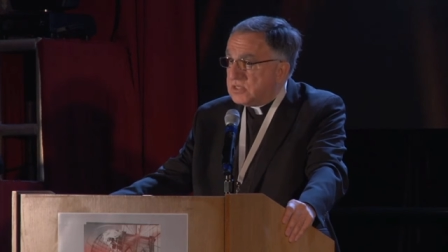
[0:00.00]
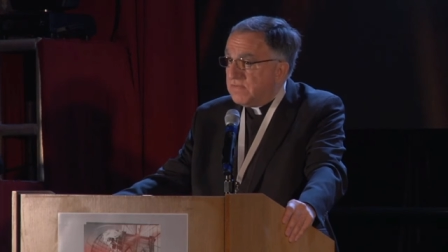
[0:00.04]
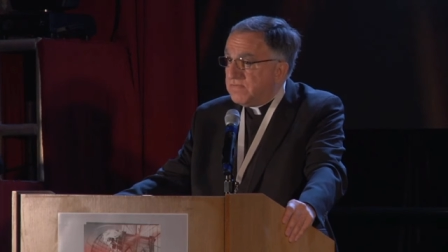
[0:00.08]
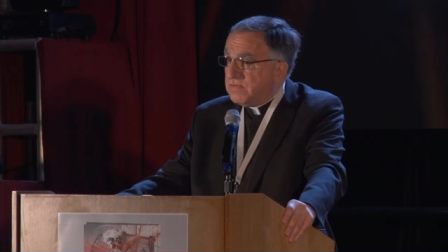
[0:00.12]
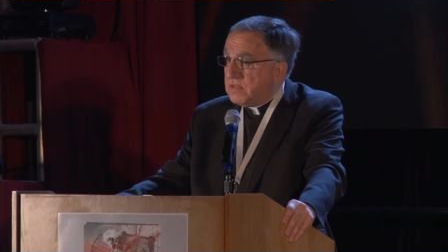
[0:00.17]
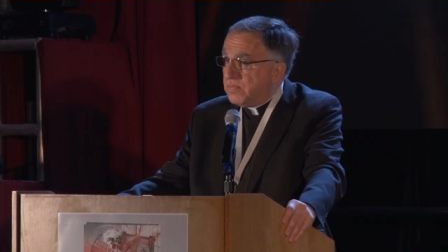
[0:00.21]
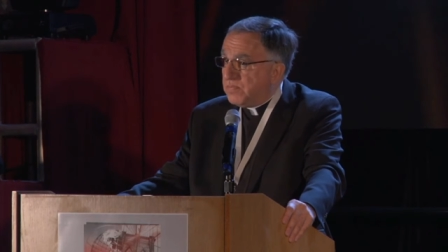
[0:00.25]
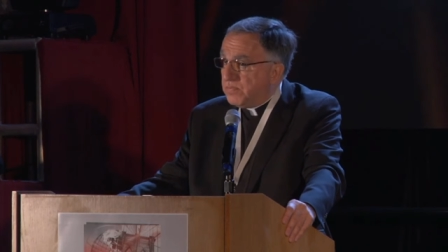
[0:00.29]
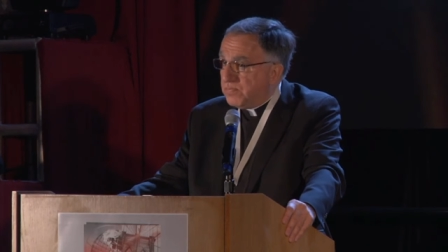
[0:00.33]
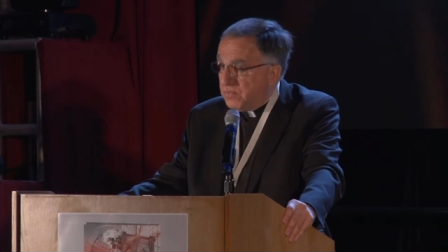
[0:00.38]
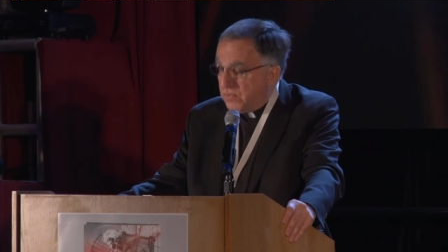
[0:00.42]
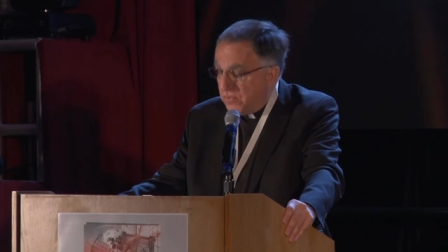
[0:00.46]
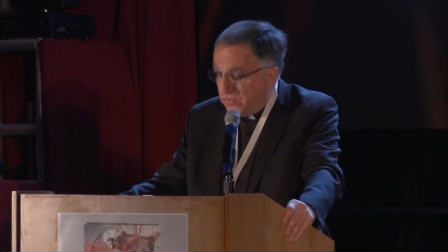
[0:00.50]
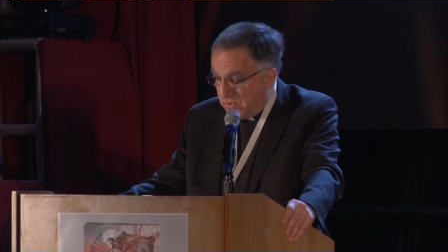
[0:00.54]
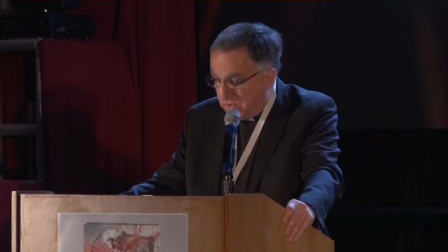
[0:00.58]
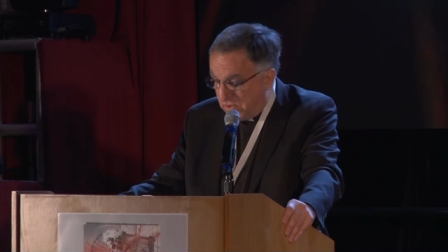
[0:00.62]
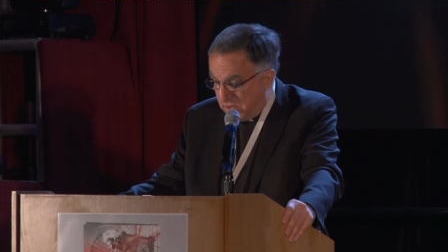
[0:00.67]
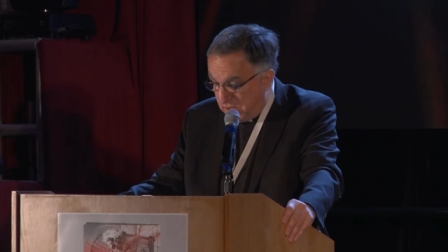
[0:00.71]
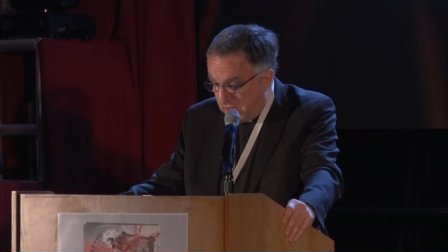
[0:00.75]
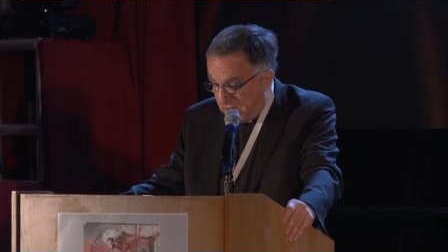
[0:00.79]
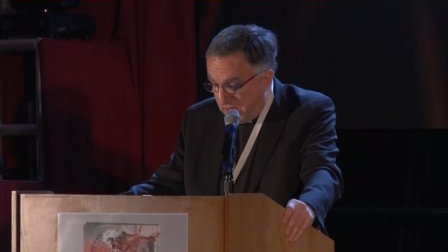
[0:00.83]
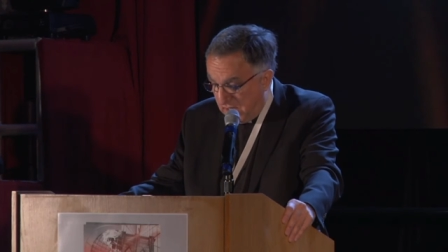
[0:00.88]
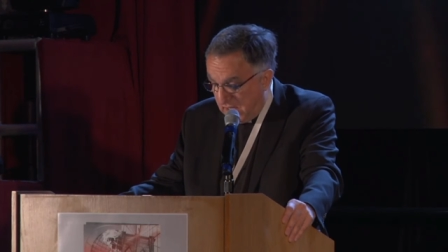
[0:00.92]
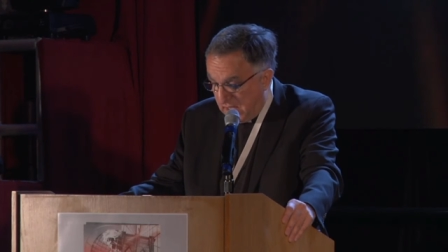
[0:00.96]
of the
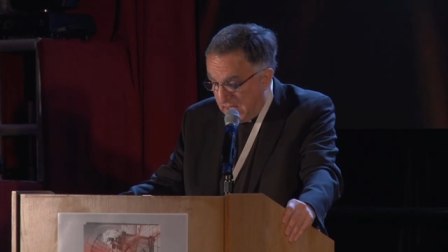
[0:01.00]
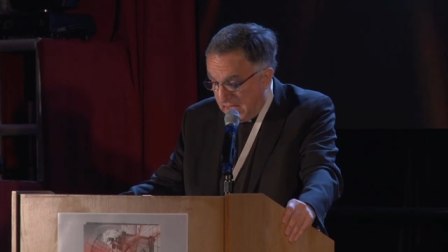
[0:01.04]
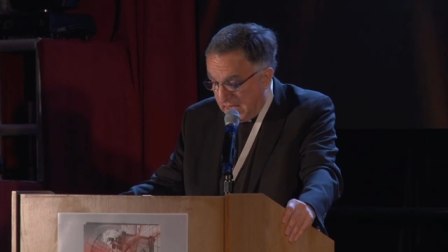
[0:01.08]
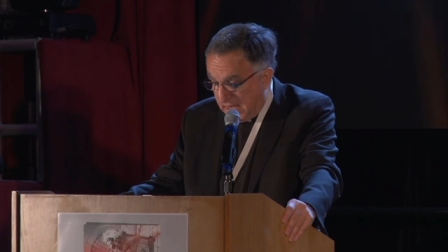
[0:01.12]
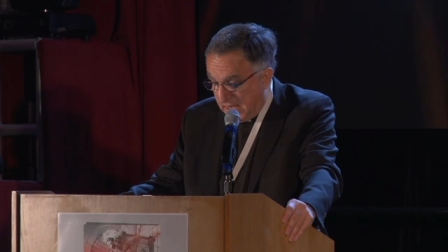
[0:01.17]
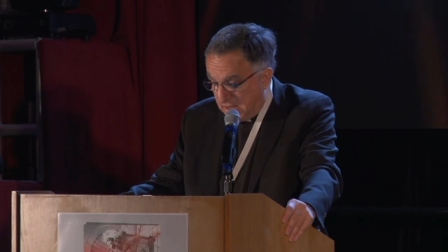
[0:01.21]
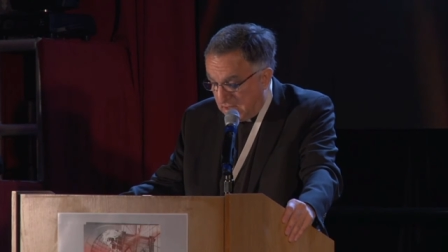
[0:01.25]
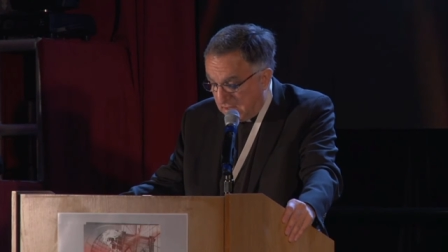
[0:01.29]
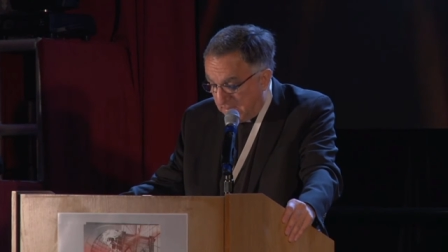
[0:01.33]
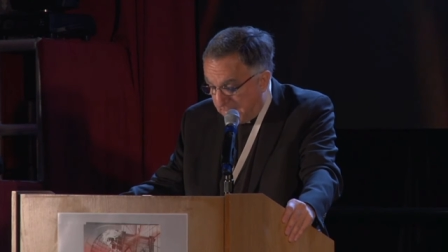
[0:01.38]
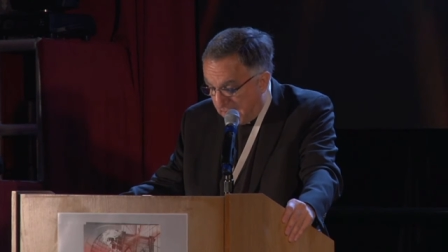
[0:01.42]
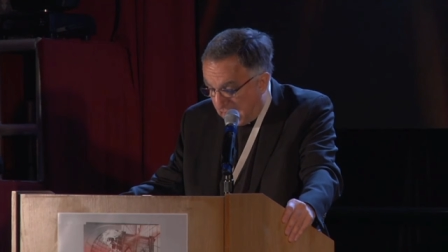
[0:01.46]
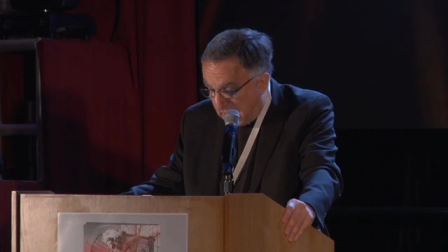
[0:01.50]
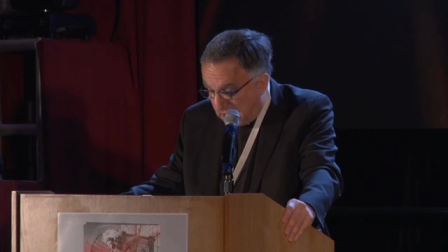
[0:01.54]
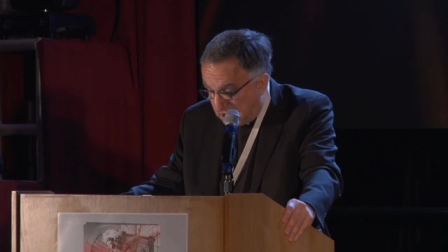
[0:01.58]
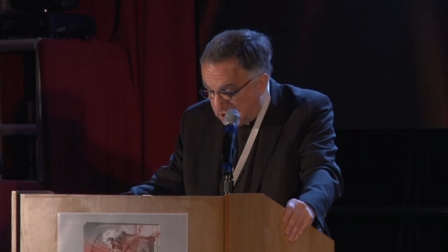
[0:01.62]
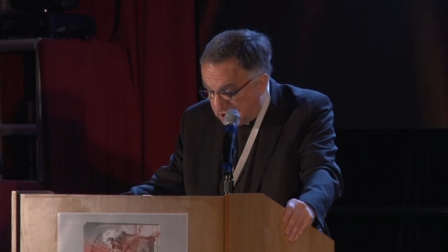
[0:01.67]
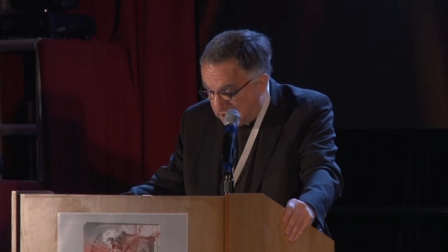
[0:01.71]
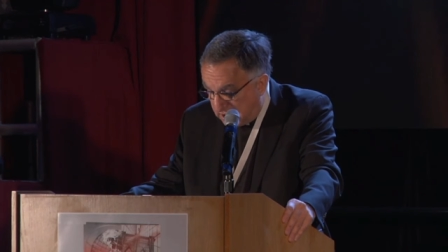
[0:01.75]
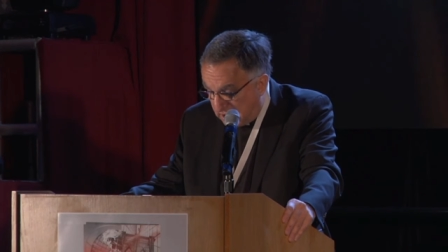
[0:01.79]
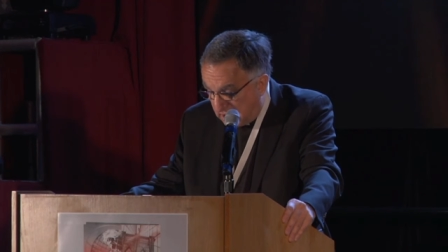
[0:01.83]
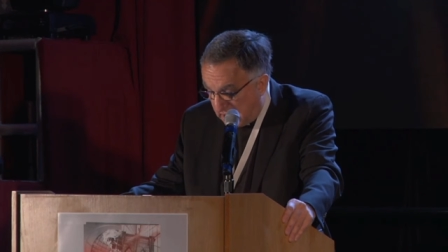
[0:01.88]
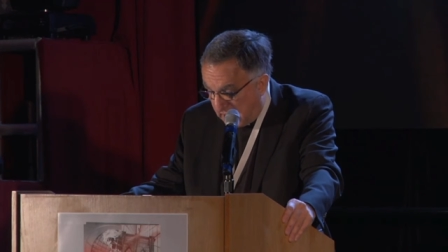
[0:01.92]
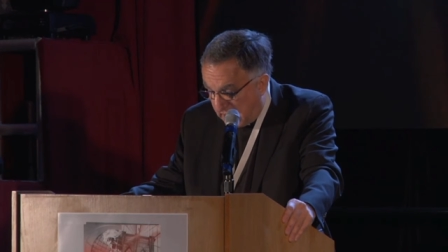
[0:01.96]
poor and the
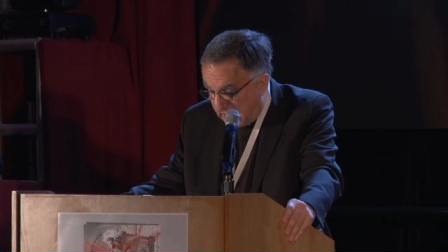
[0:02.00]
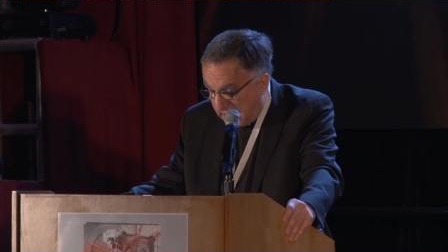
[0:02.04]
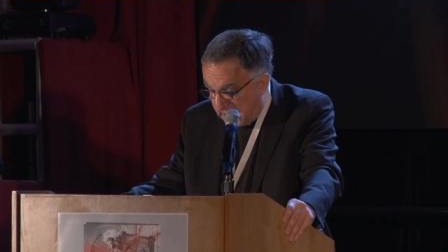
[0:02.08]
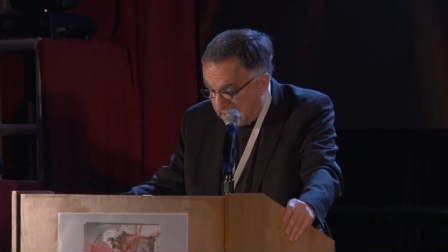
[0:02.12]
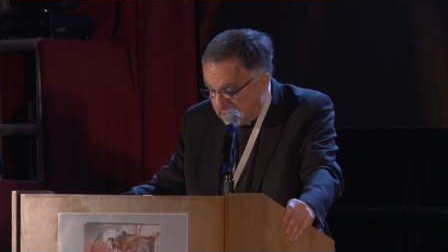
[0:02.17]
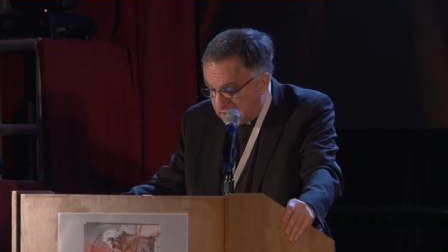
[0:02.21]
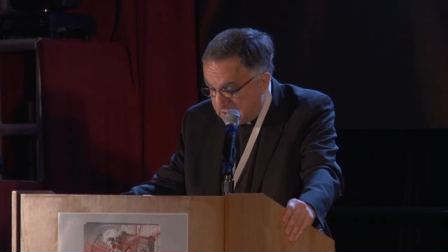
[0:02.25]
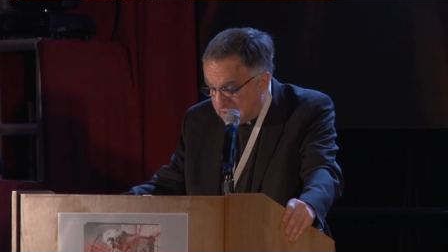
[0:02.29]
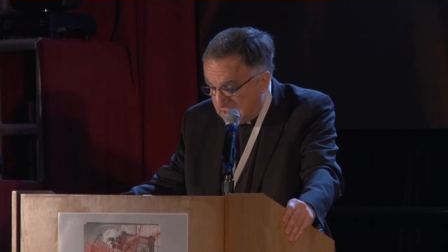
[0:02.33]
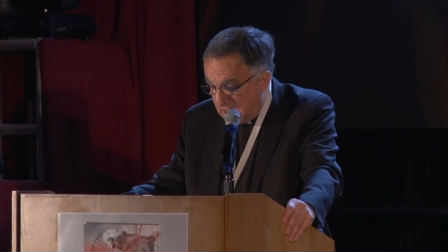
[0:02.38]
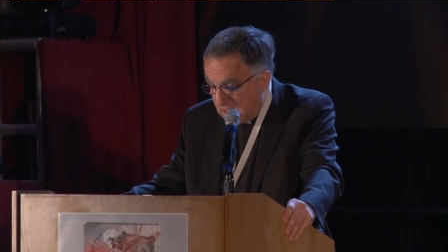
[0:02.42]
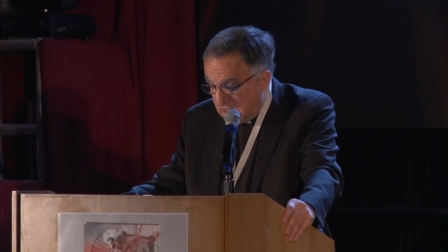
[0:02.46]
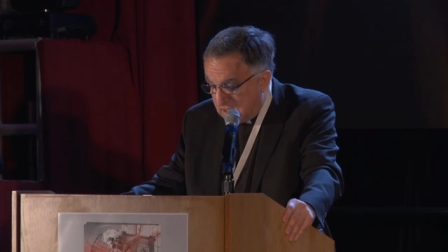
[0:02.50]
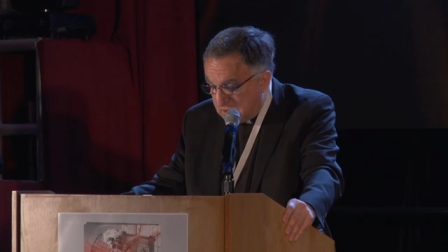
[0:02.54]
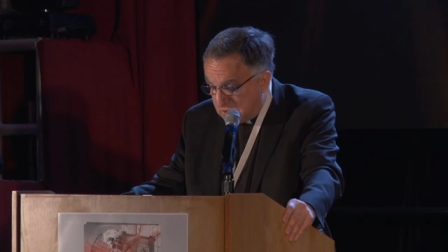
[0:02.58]
marginalized,